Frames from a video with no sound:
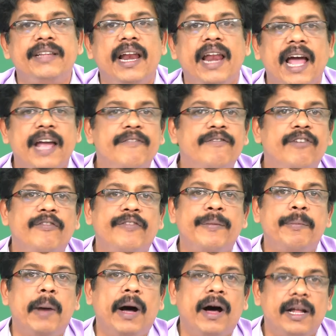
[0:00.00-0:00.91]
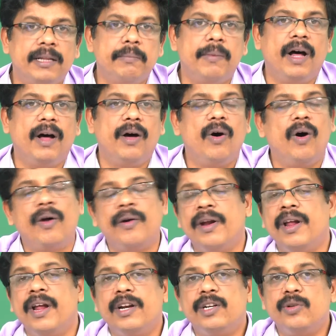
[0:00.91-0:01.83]
the life of a Mahatma or
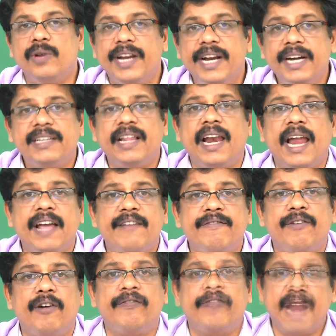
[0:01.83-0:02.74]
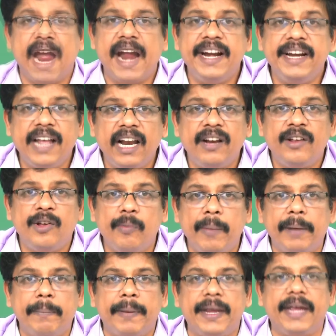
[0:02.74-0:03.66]
to lead the life of an ideal
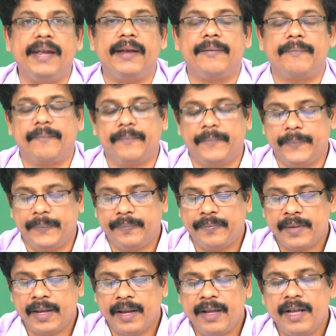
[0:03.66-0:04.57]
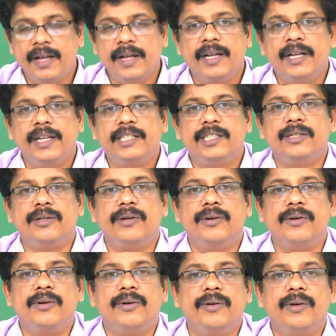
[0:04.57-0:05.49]
human being.
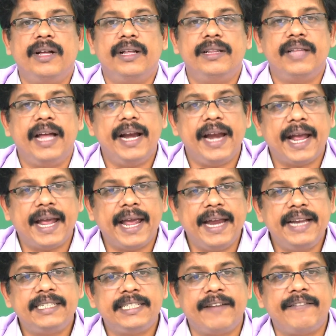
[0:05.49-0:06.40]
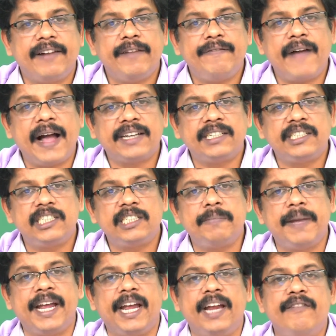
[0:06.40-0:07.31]
So, then again several factors
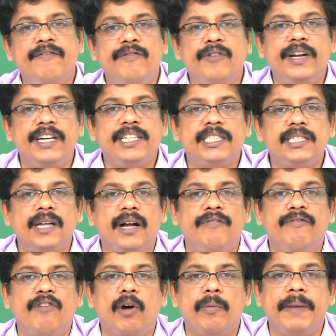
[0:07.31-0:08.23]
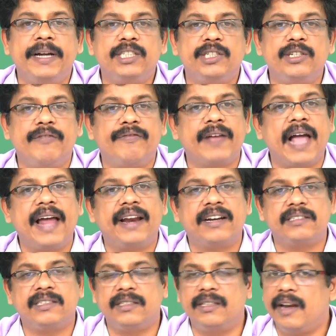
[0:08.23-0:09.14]
may influence a formation of
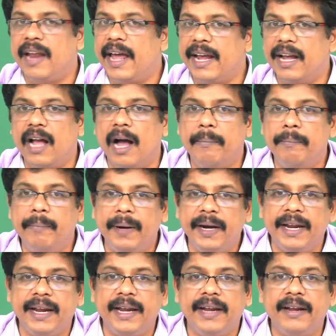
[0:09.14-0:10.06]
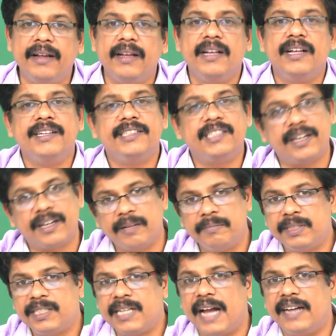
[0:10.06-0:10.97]
character like upbringing,
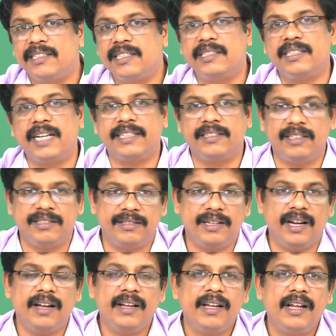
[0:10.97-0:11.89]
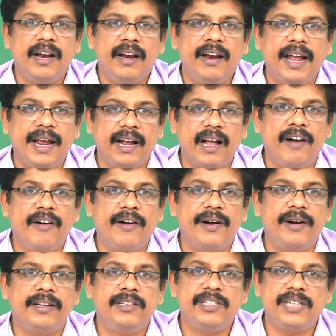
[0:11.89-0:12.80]
circumstances, etc. Like
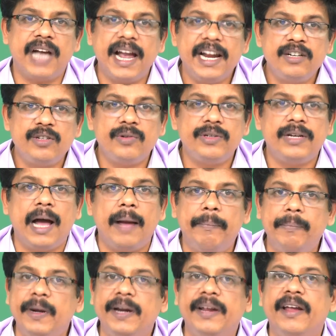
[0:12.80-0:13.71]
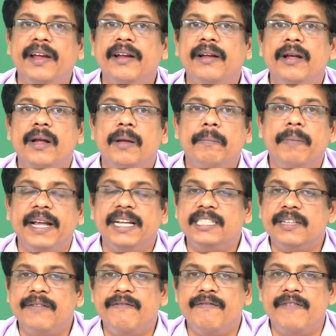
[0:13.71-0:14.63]
our childhood upbringing
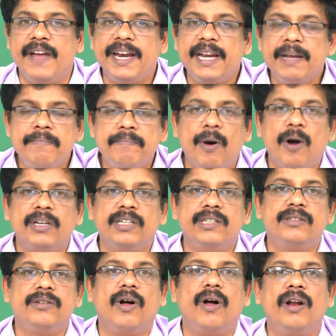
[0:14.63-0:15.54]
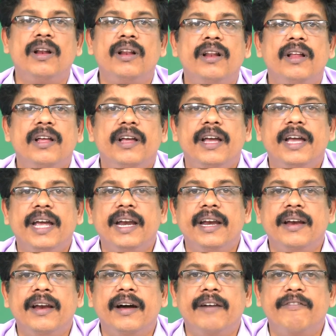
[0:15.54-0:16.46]
plays a very important role
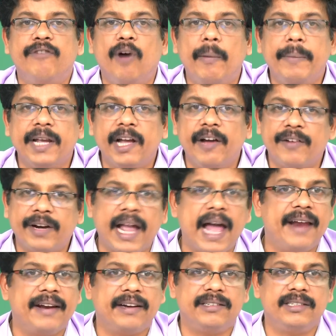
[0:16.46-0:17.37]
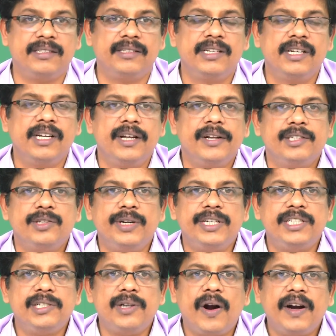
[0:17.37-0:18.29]
in forming our character. So,
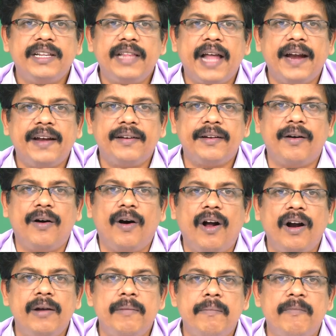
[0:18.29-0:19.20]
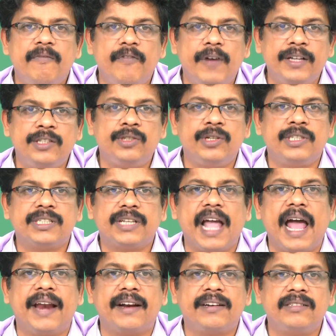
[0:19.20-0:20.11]
it is not that all virtuous
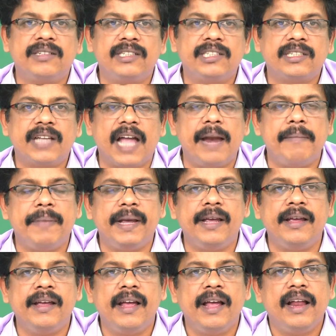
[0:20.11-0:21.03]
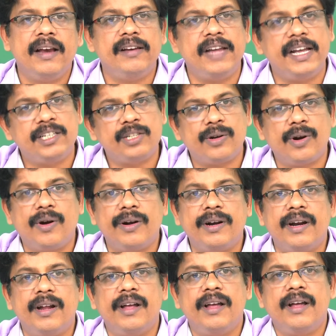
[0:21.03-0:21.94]
characters can be later on